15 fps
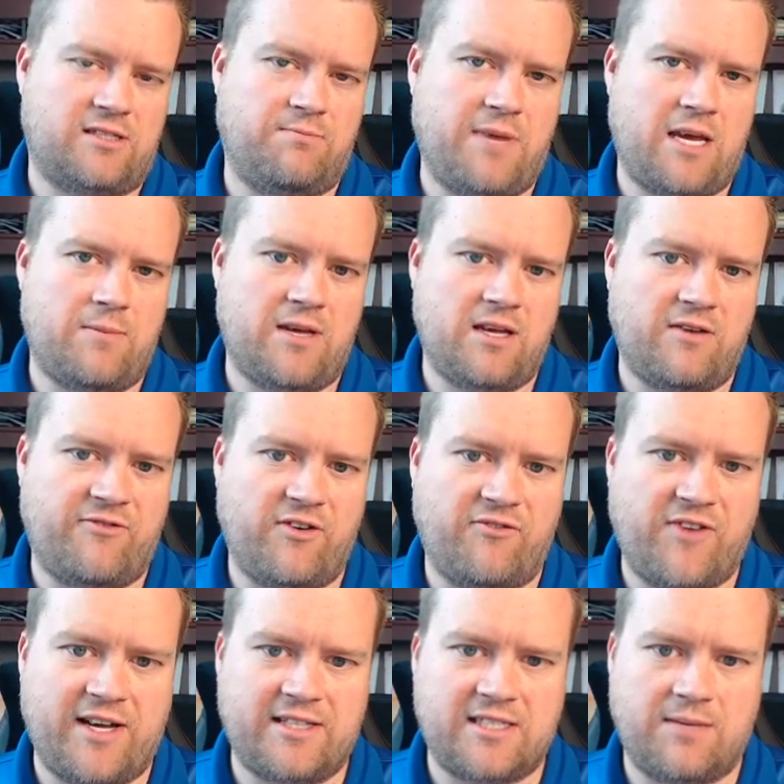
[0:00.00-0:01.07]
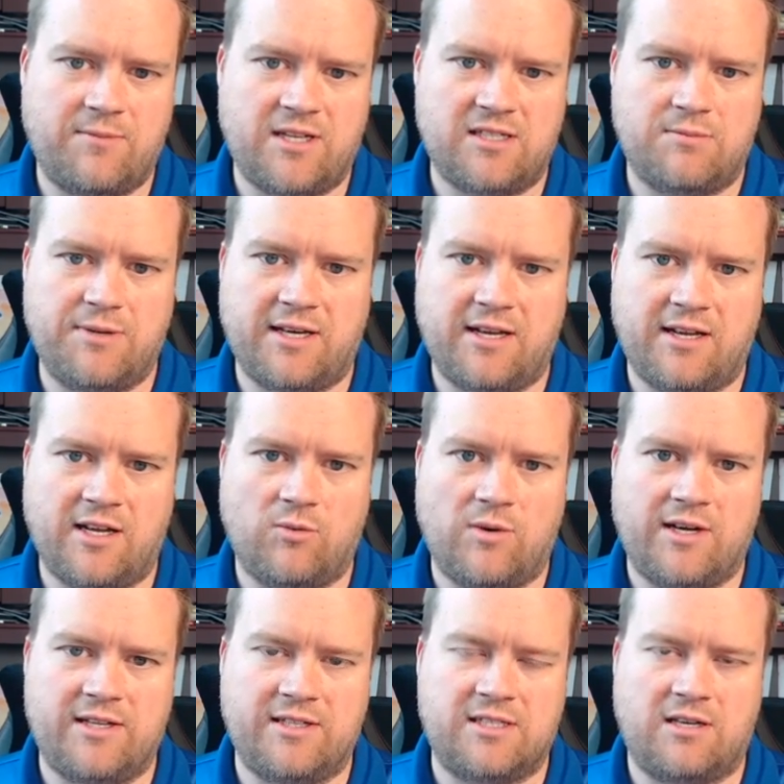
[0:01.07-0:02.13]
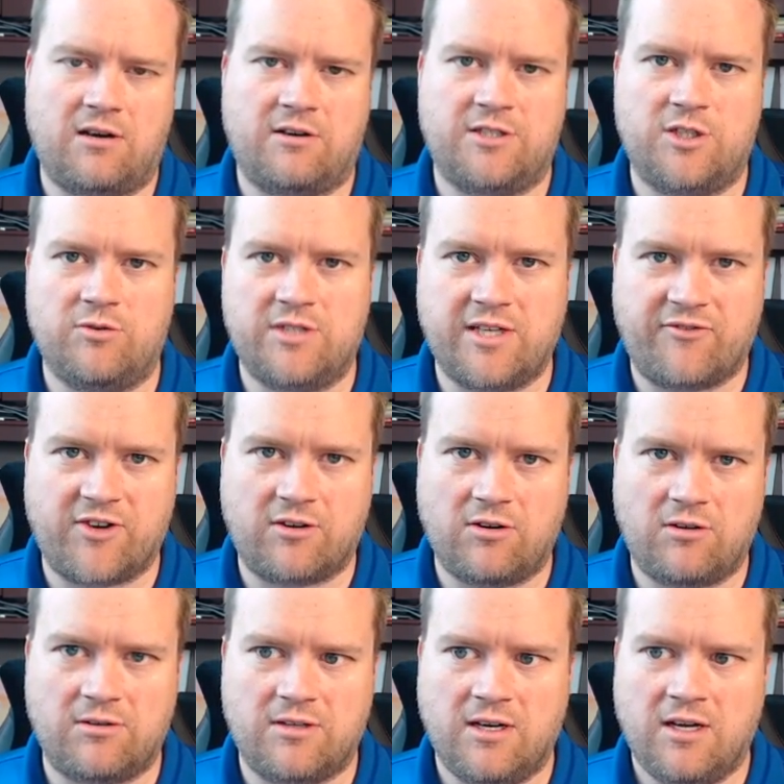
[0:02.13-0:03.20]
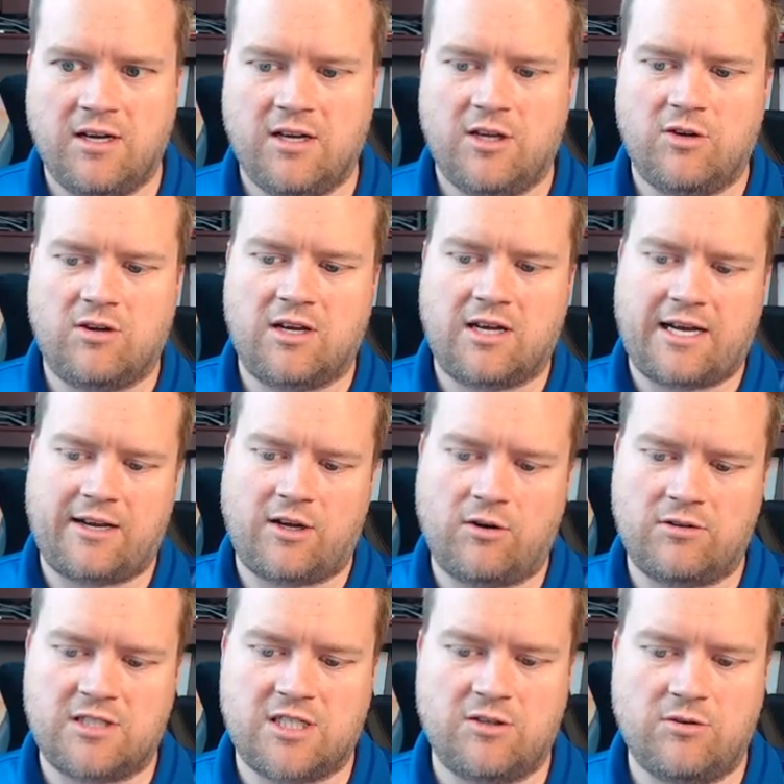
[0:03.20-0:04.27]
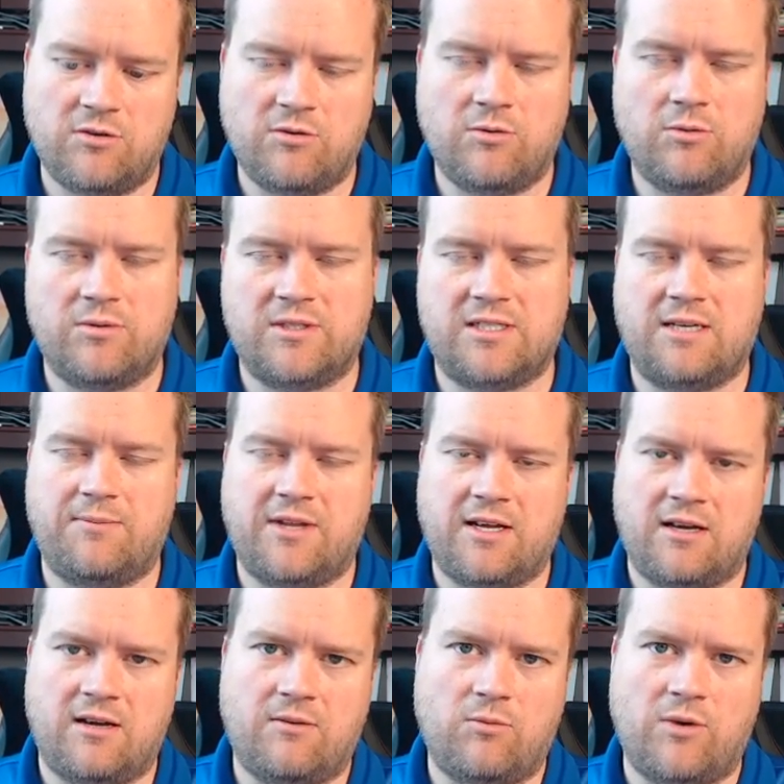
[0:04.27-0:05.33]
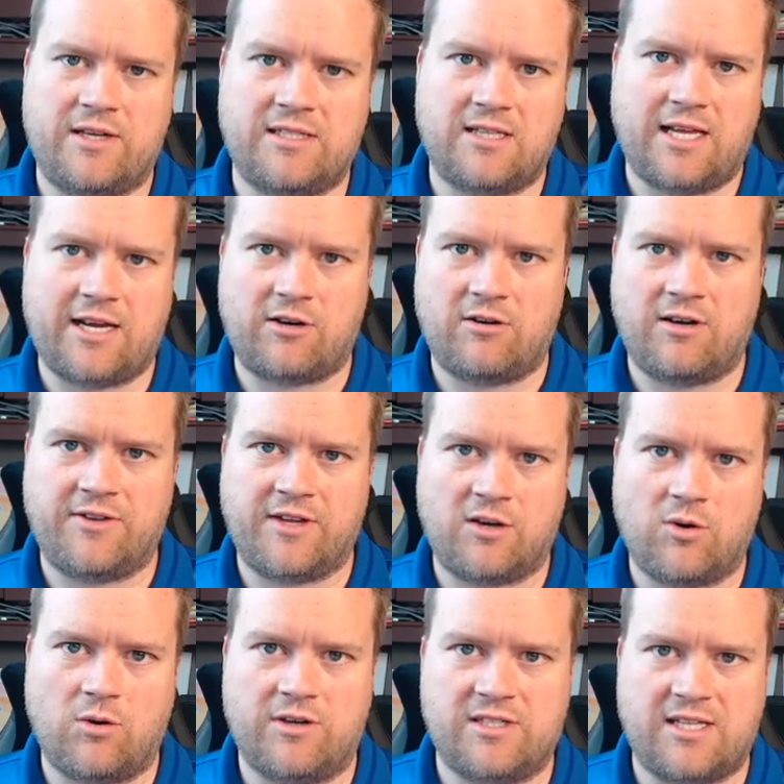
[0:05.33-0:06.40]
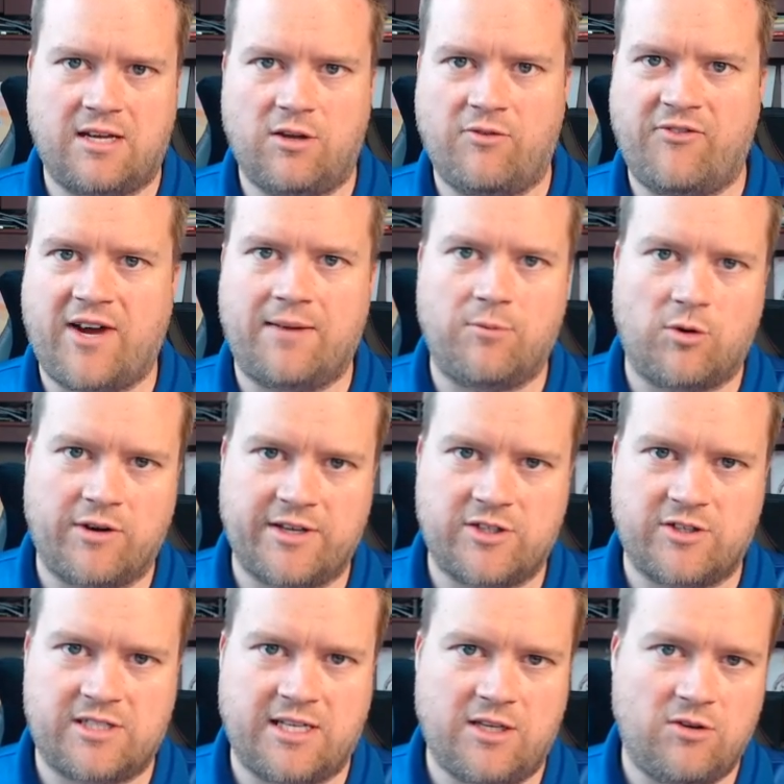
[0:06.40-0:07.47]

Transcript: Maybe if you find some of these beginning ones are too difficult, you can kind of go to some of the ones later on the course that you find more interesting.